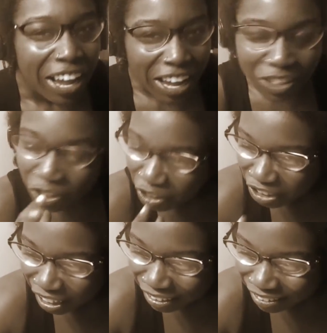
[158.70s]
It's
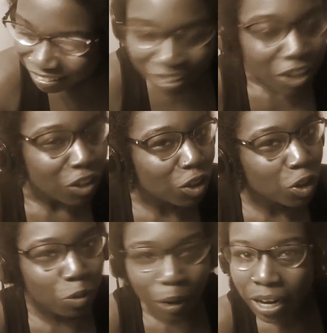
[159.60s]
just
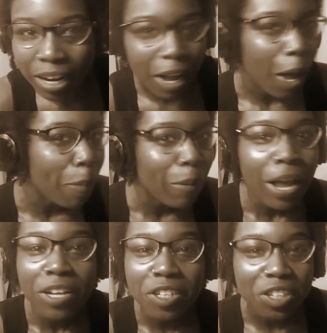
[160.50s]
straight up
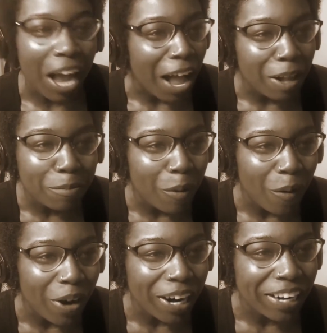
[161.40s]
child
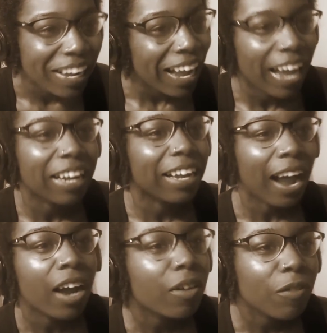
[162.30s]
porn, and it
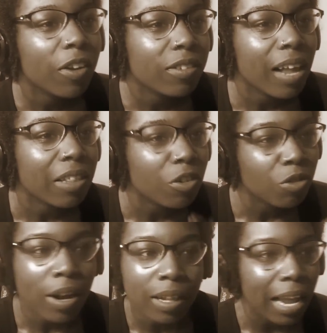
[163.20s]
kind of feels like they're
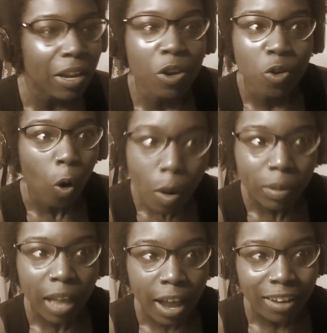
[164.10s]
trying to like
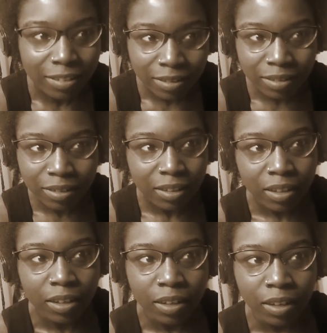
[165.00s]
normalize
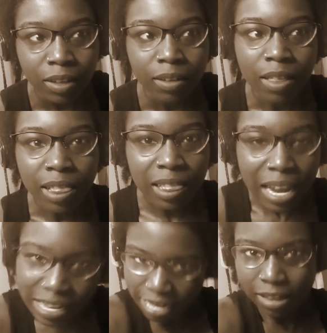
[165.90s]

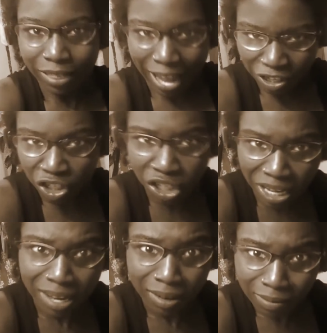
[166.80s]
liking that
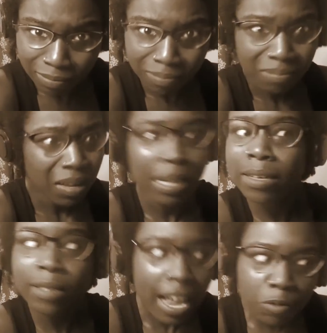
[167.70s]
shit.
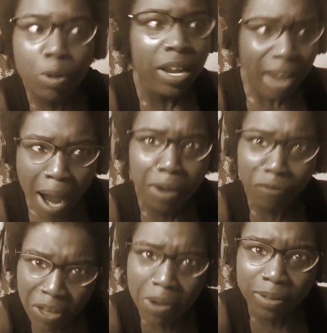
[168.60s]
That's what it kind of
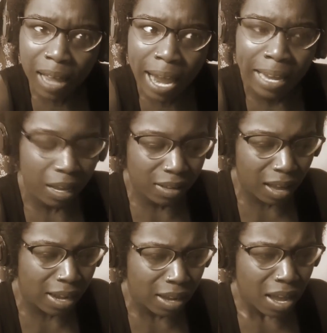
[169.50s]
feels like, cause
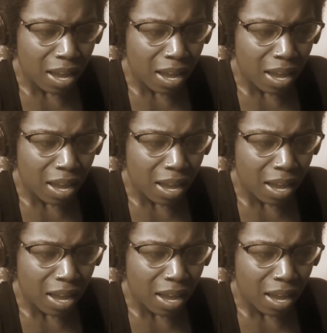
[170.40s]
like